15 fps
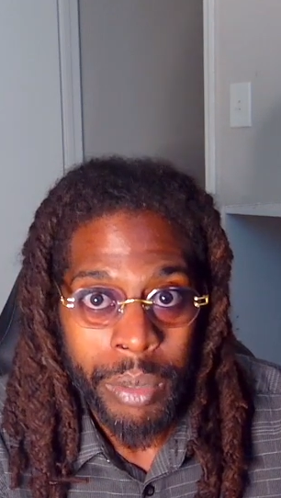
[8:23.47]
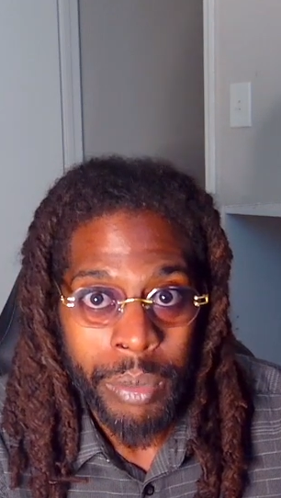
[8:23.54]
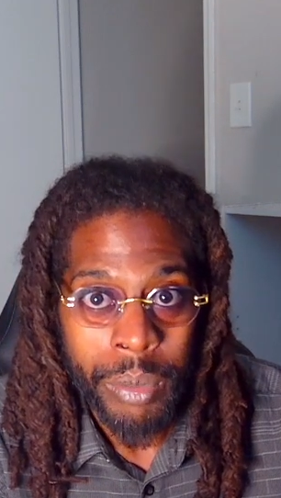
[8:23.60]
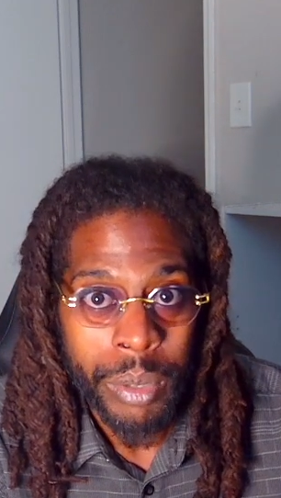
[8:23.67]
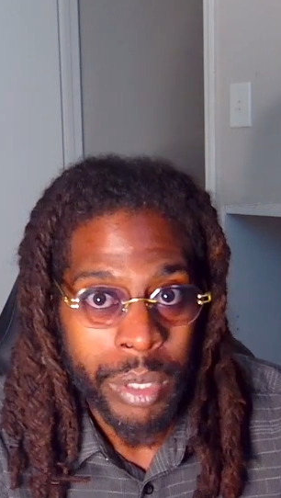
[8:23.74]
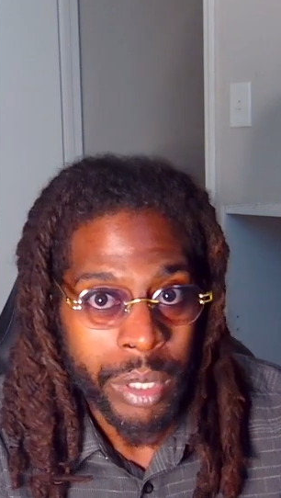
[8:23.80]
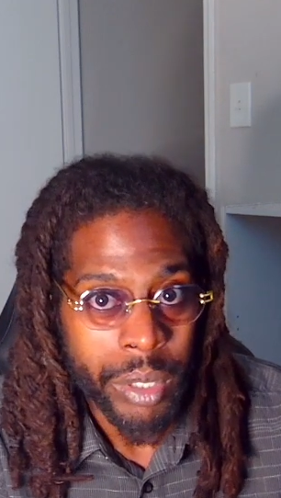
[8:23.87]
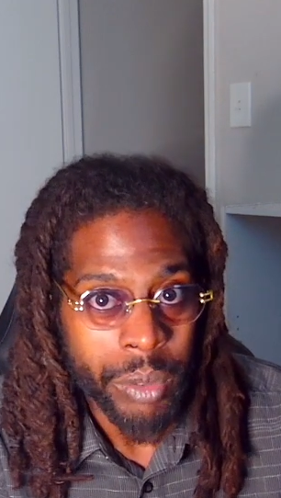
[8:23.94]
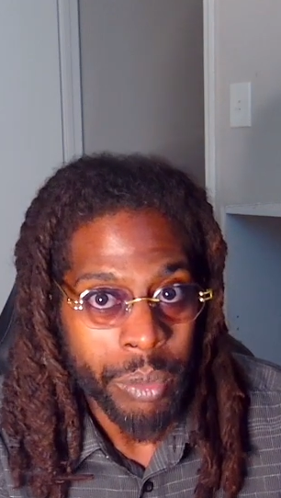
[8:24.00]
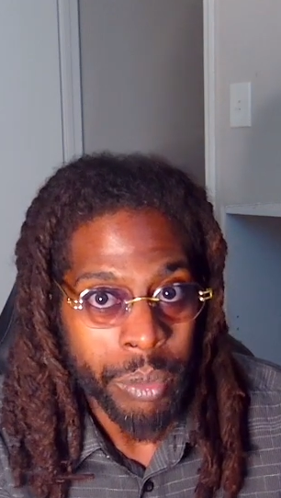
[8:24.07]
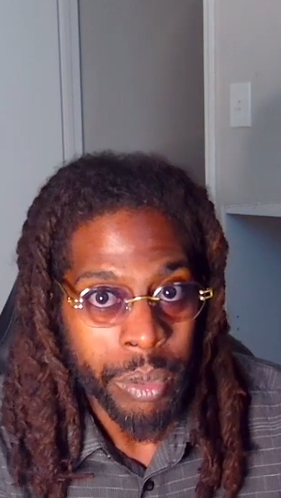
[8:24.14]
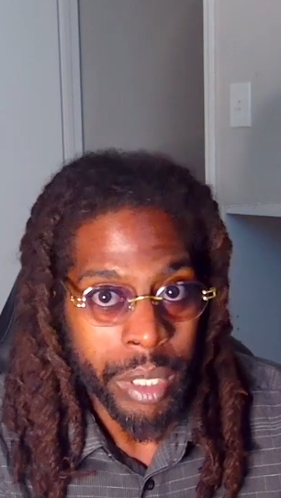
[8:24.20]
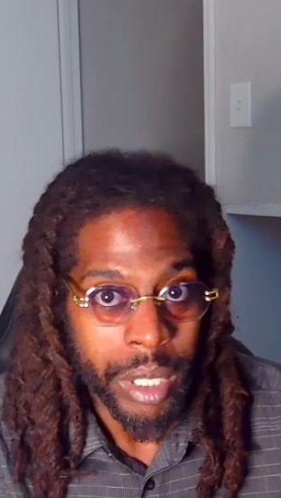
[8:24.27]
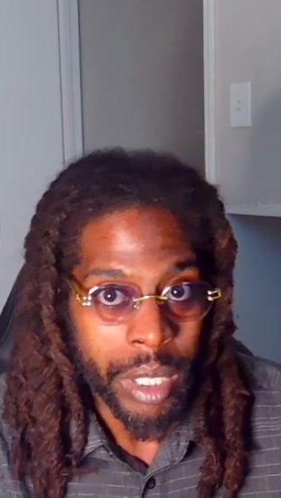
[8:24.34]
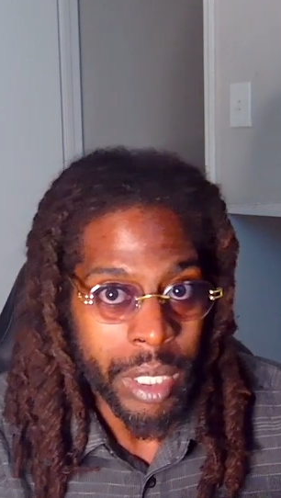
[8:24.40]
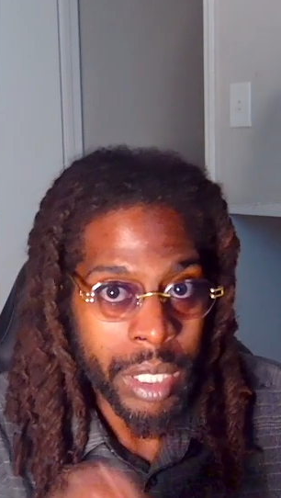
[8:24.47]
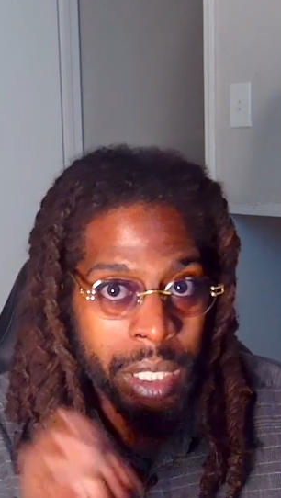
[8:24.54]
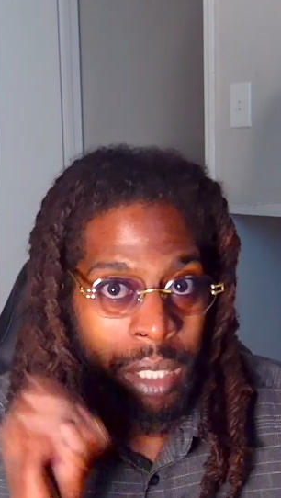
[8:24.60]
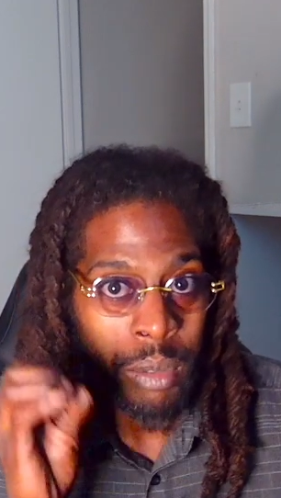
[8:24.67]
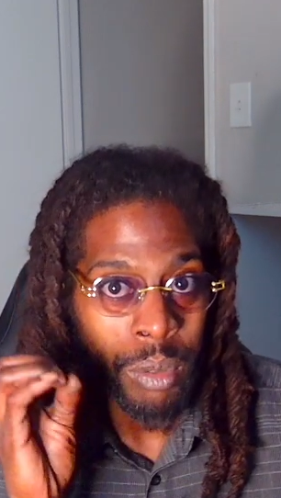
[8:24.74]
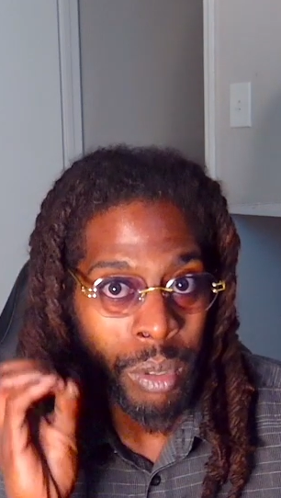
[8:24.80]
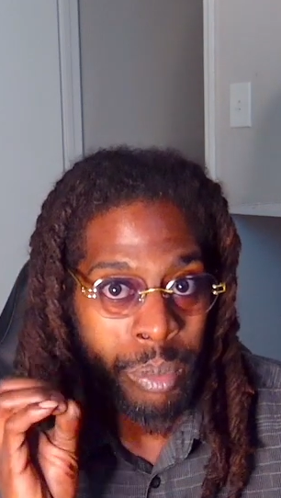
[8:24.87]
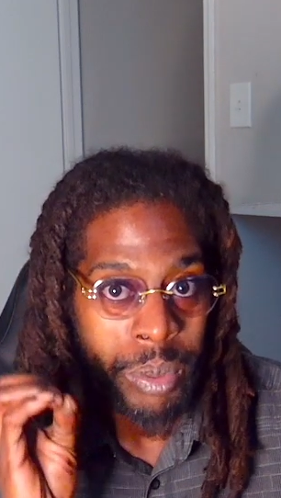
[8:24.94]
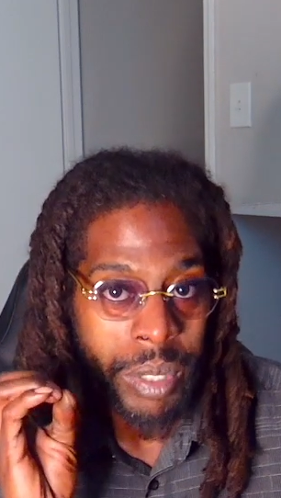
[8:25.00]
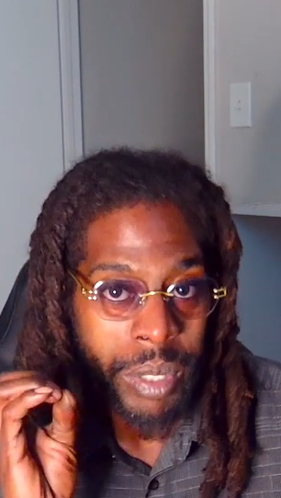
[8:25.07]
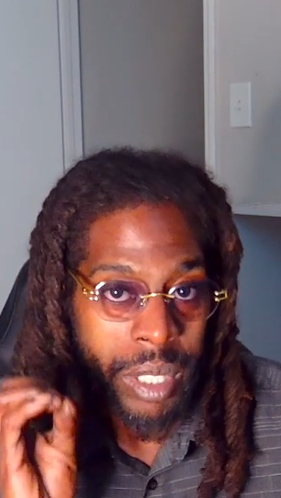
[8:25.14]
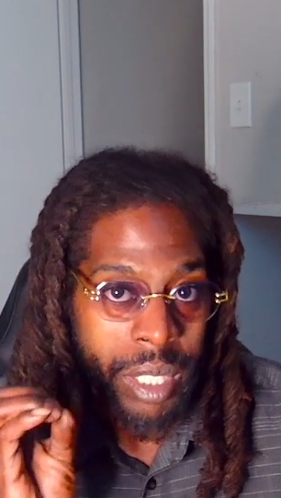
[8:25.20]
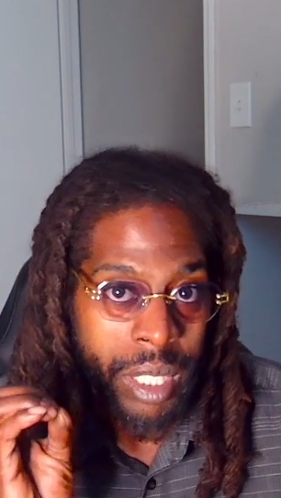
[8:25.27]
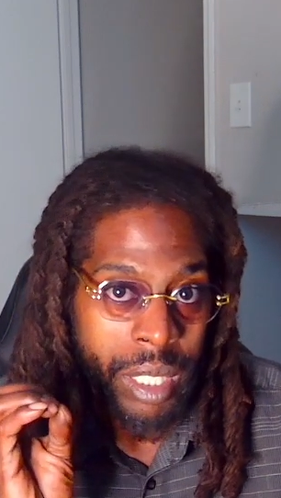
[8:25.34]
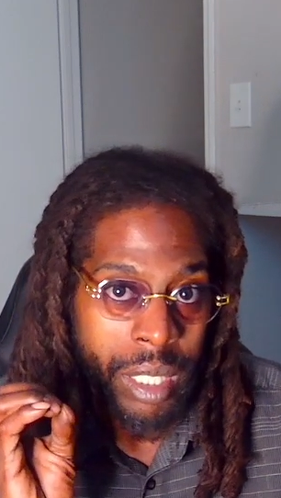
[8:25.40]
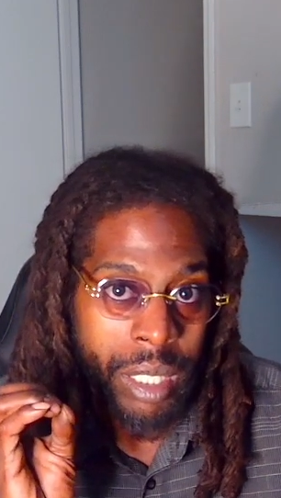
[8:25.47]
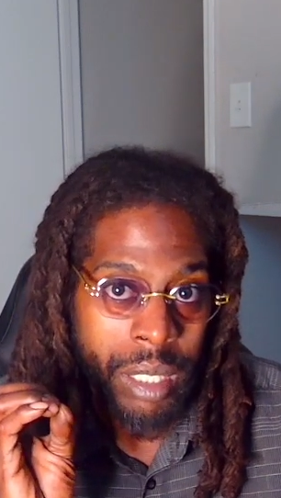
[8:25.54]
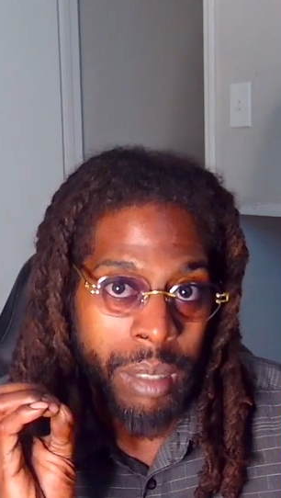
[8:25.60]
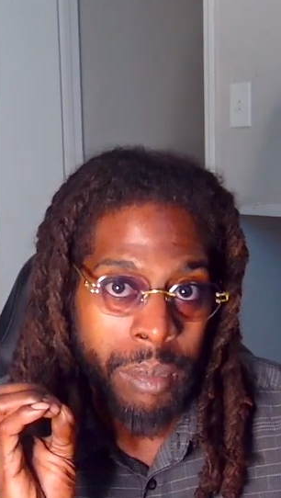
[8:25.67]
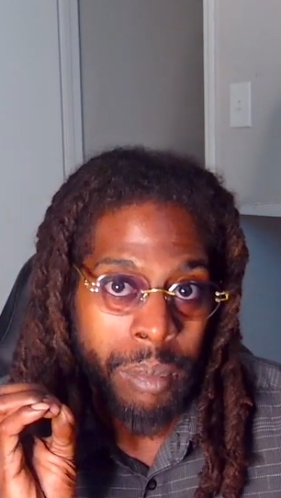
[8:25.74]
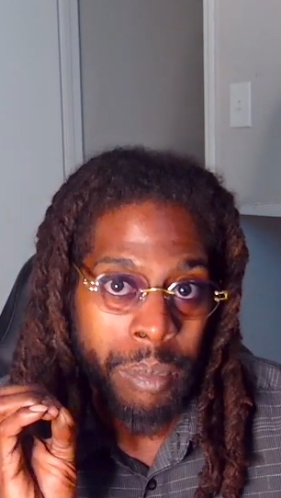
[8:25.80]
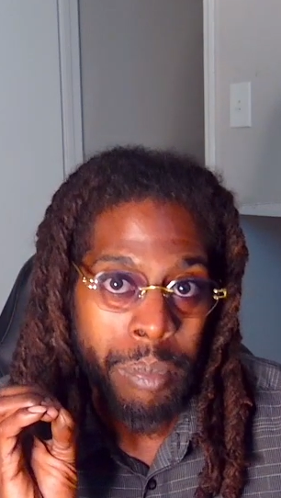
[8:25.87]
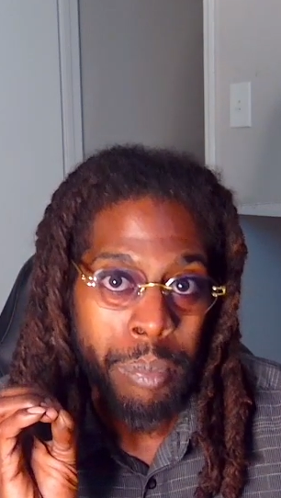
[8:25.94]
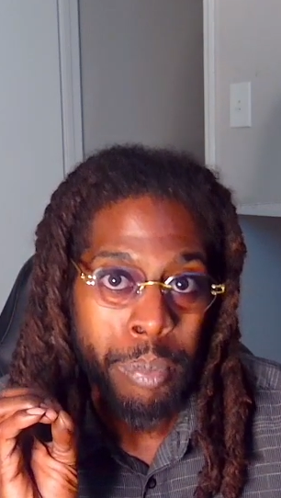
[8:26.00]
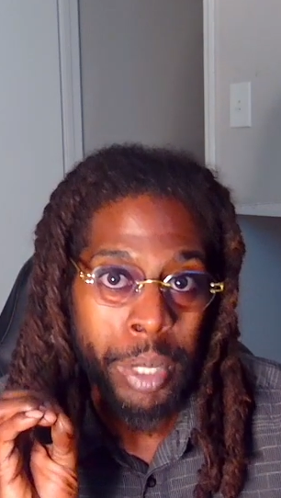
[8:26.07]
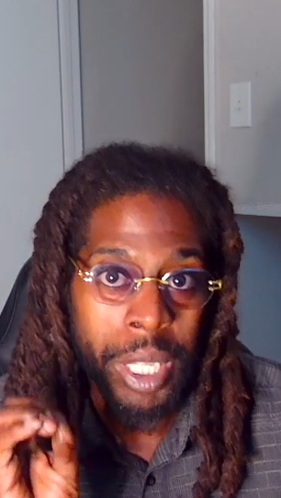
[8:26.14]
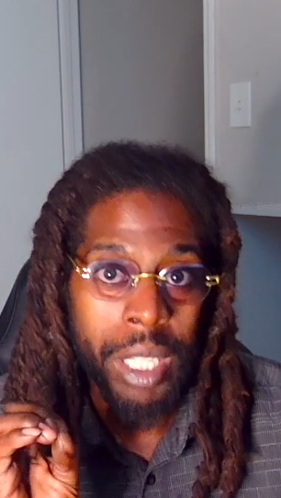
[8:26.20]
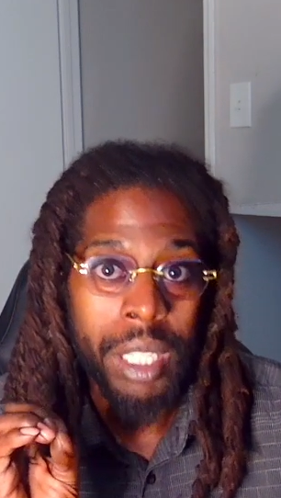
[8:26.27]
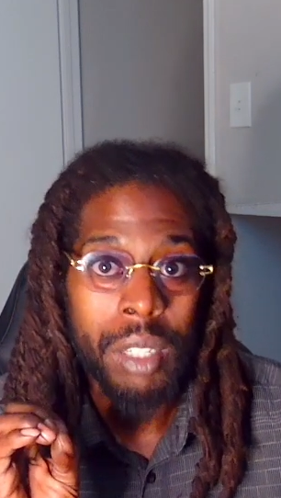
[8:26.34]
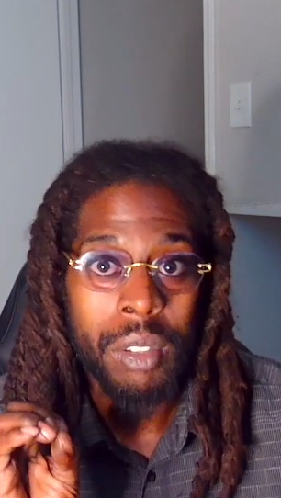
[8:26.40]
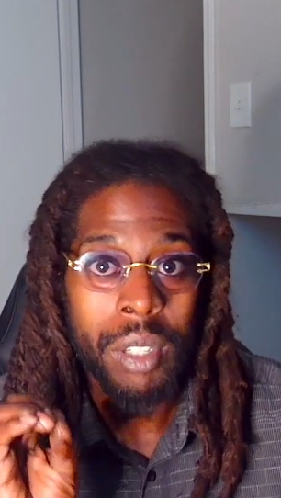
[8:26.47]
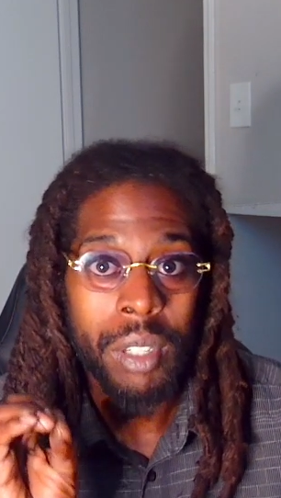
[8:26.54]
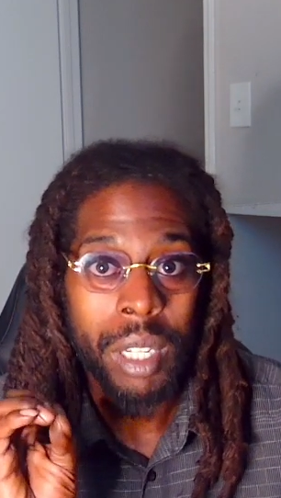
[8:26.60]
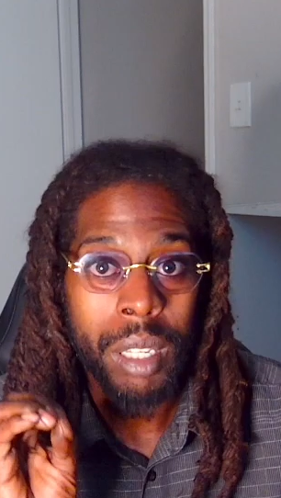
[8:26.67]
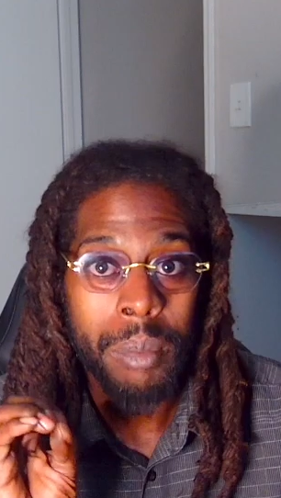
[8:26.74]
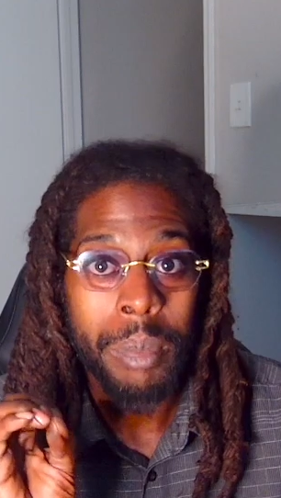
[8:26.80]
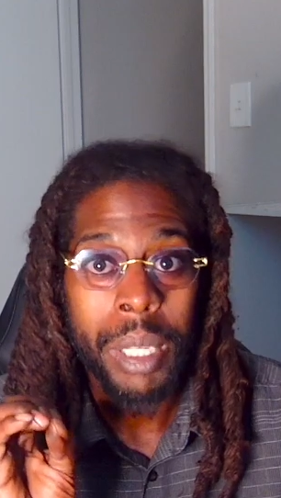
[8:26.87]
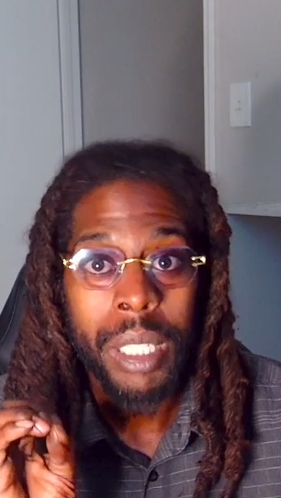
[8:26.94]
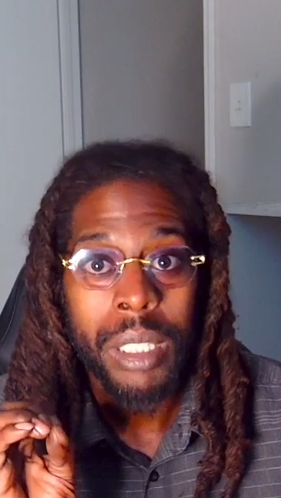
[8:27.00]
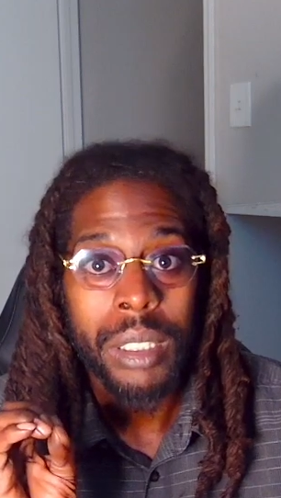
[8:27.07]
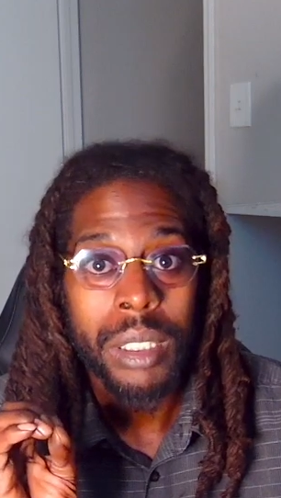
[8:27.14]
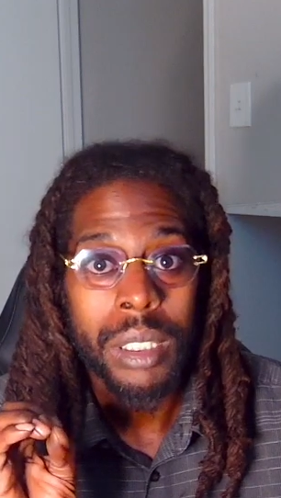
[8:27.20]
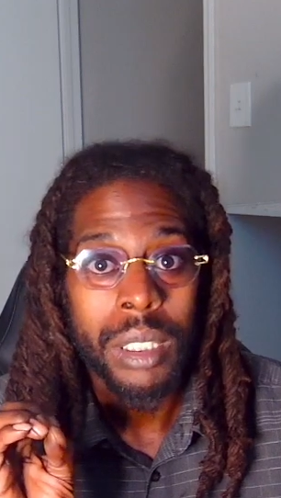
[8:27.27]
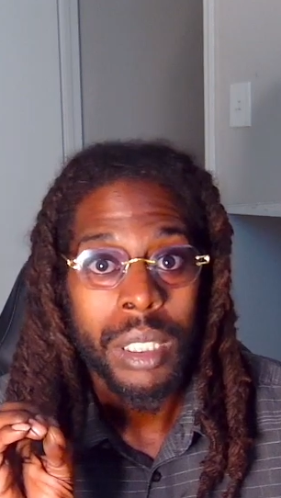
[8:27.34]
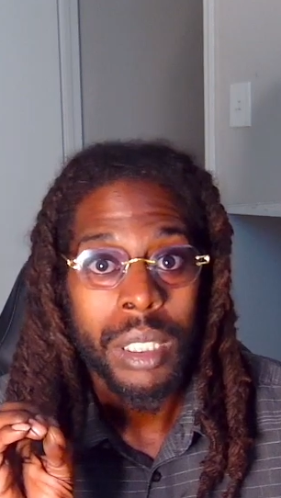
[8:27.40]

which with the 0% paid on that balance,